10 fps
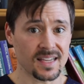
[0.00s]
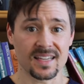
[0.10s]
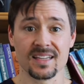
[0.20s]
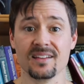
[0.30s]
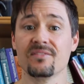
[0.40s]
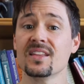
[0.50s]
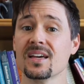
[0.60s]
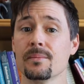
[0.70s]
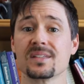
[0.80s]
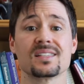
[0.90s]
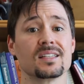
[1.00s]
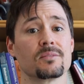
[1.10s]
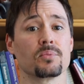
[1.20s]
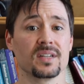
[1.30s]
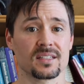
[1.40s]
it can give them a sense
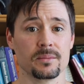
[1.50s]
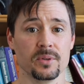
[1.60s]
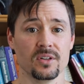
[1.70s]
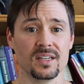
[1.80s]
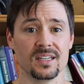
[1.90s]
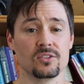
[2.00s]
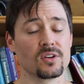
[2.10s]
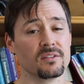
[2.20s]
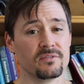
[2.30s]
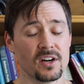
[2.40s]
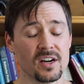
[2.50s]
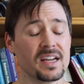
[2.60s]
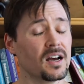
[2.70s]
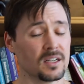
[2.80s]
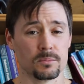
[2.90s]
of predictability during a
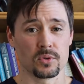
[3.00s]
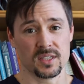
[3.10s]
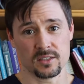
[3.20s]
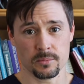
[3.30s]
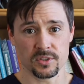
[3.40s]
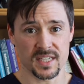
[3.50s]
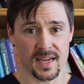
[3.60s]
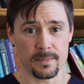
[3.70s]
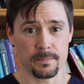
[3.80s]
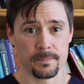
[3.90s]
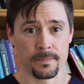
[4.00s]
very unpredictable time.